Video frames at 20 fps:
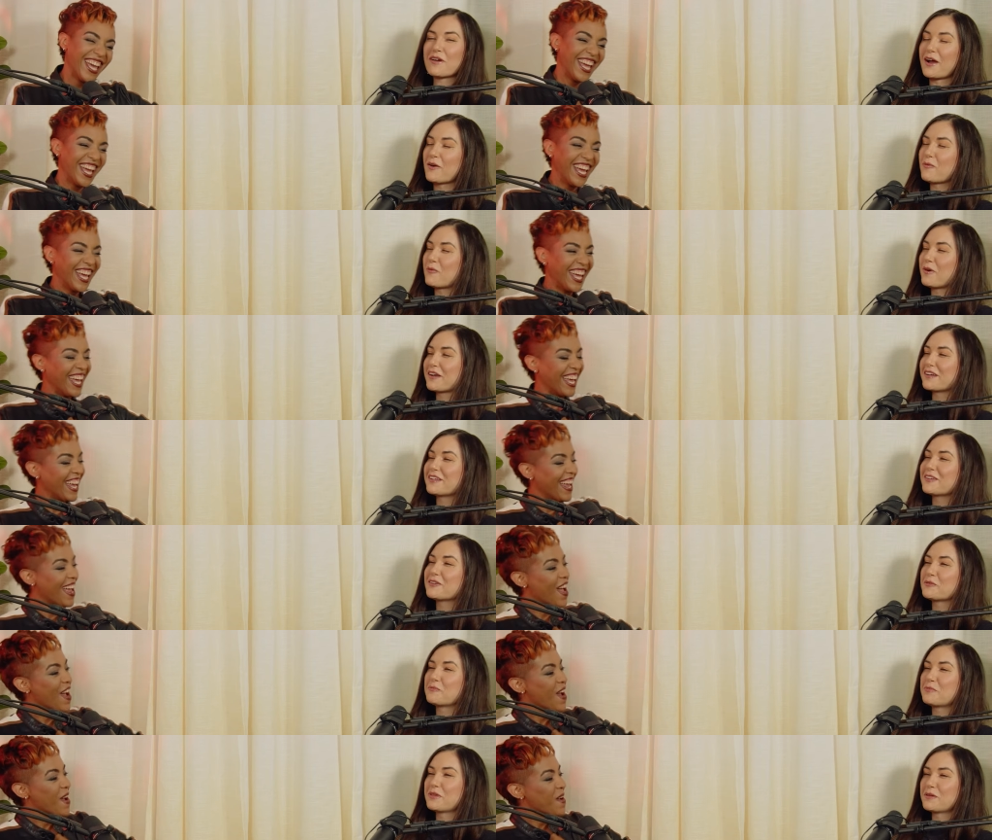Speaker 1: I, want
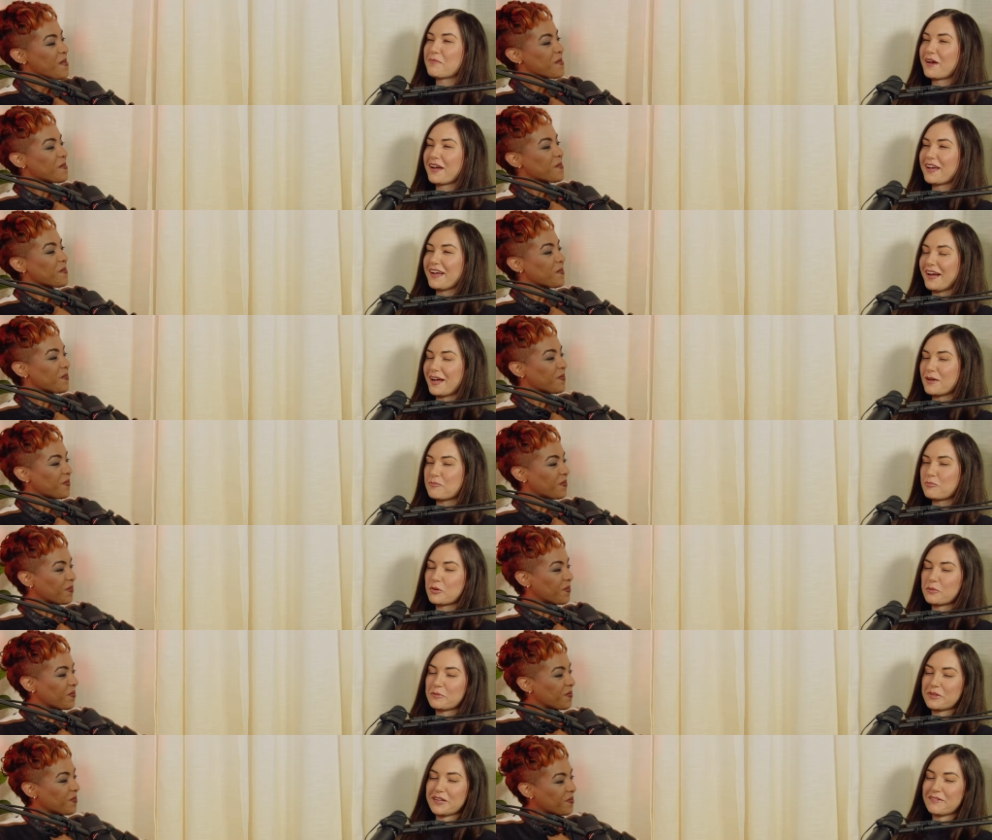you to be my hype
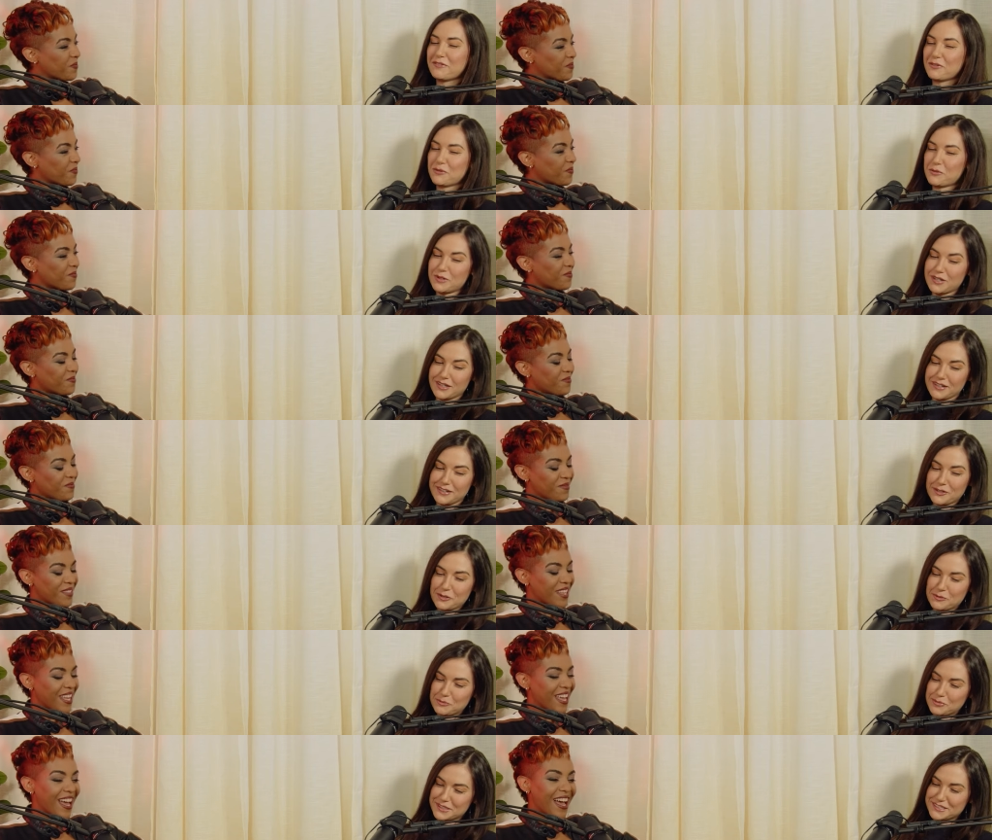woman everywhere I
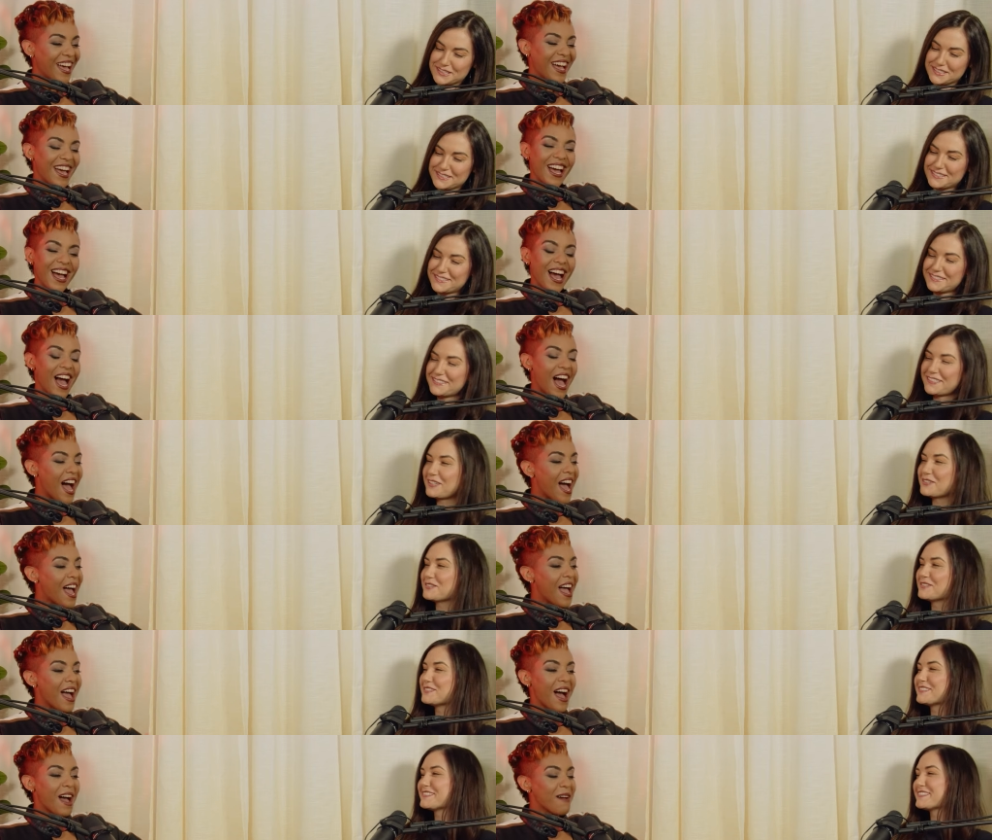go, please.
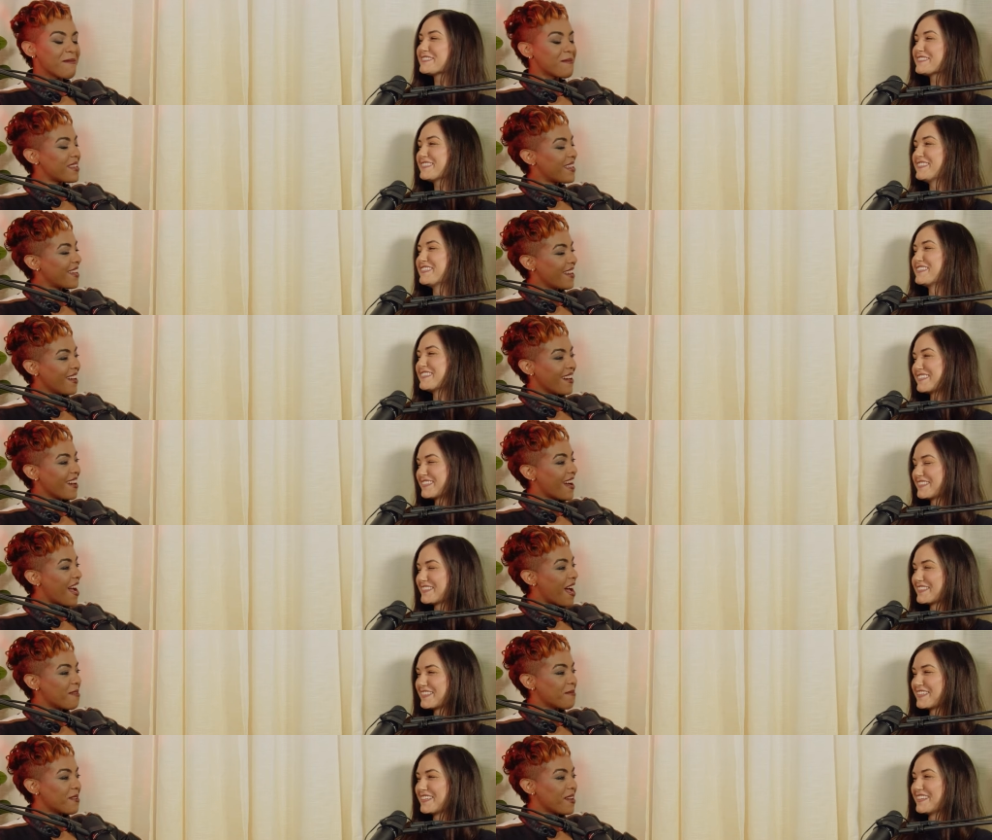
Speaker 2: I, I'm here.
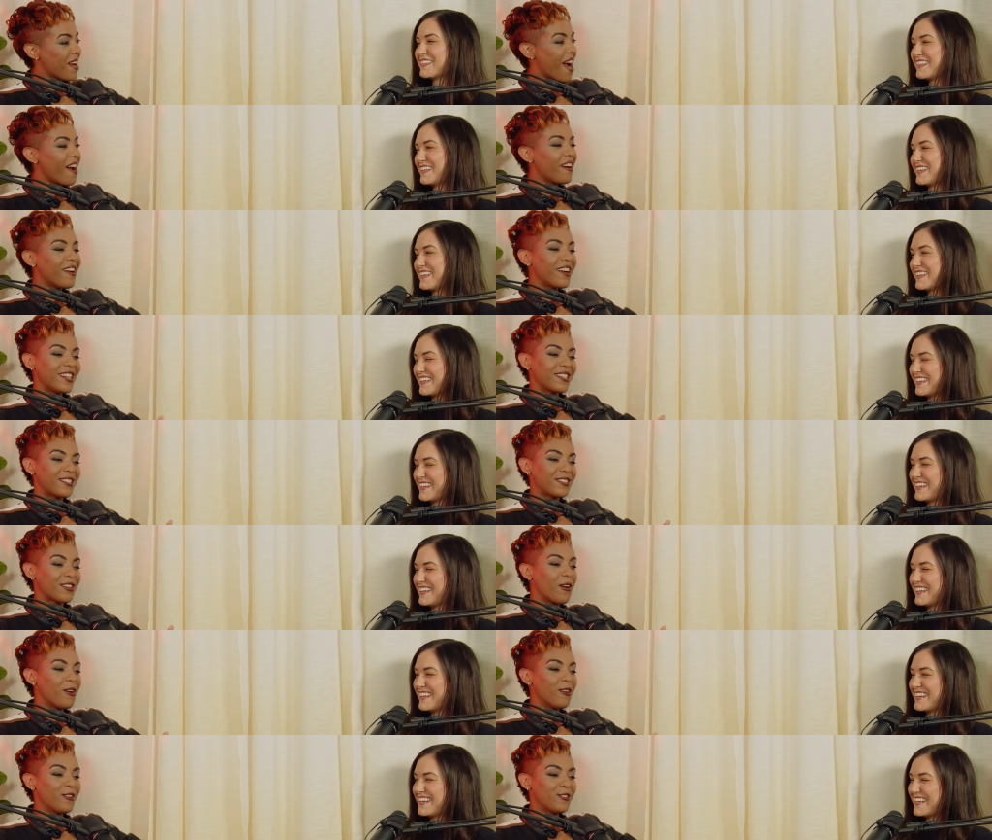I'm here. I already
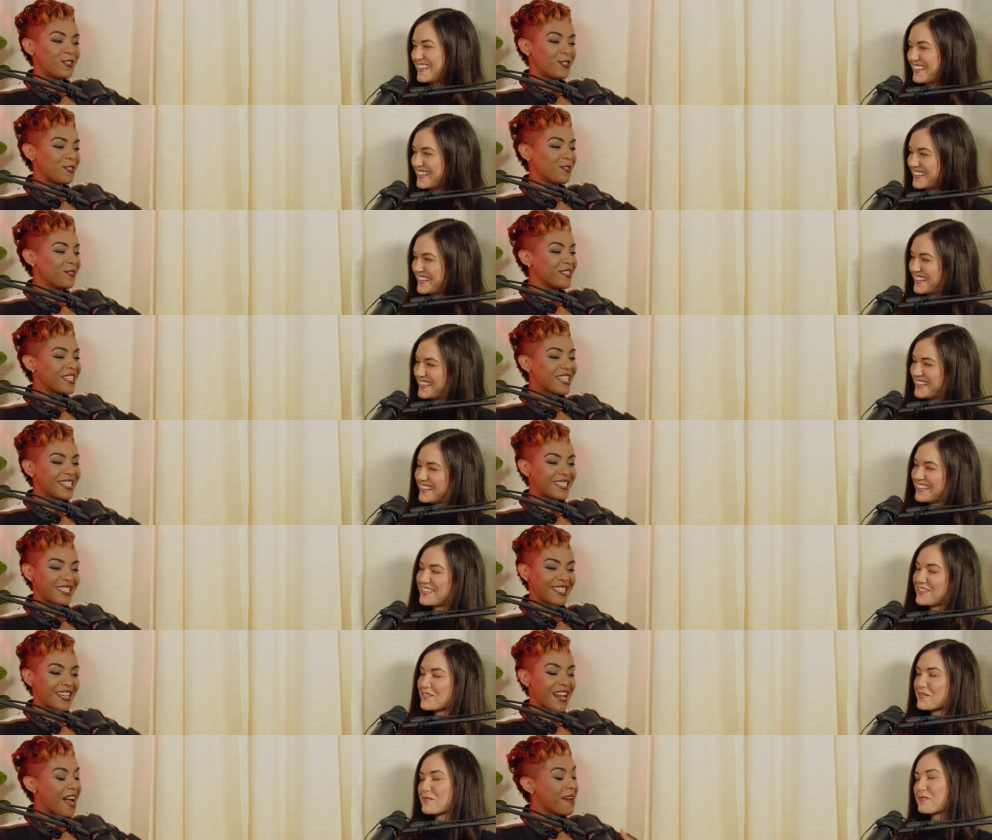told you.
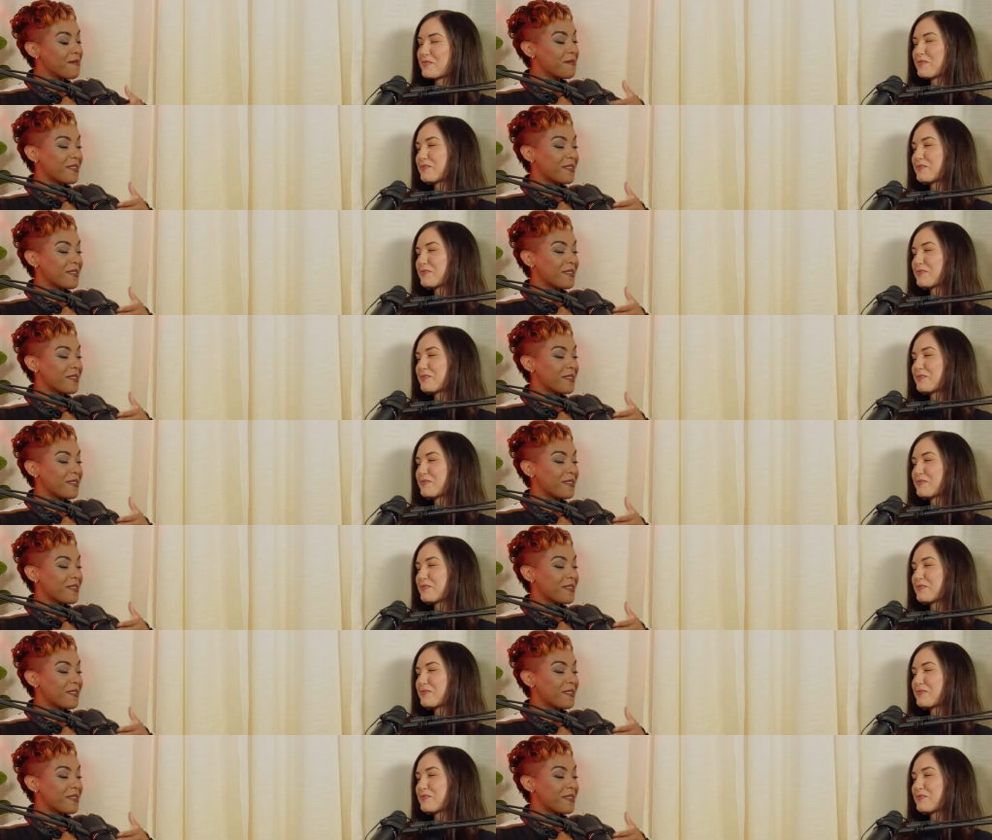Listen, I'm